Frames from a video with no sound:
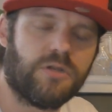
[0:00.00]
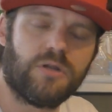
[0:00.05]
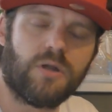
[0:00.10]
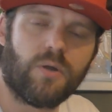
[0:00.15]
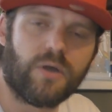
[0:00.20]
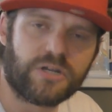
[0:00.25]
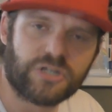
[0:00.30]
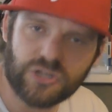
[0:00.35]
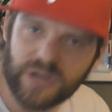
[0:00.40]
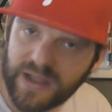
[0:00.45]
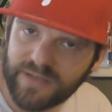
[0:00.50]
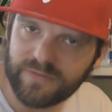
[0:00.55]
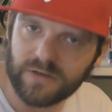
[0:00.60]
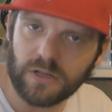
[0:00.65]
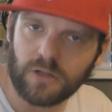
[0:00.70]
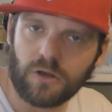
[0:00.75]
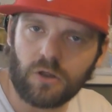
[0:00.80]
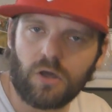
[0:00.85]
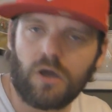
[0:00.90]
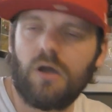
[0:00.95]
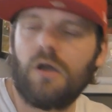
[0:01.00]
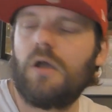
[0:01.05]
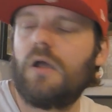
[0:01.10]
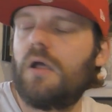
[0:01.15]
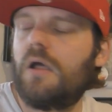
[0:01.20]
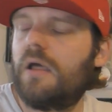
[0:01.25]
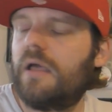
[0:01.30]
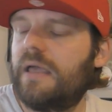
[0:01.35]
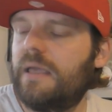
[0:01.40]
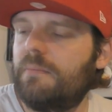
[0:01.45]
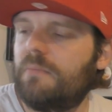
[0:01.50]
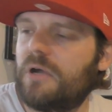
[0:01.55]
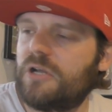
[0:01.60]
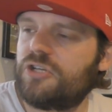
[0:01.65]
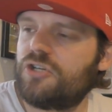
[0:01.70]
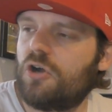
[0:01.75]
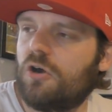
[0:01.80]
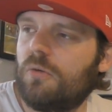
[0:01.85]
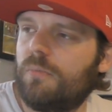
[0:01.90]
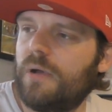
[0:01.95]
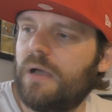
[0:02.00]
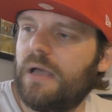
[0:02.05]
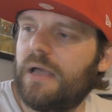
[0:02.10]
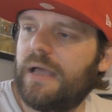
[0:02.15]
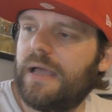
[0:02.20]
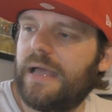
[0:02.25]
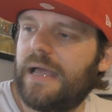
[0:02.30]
You know, I travel a lot in my job,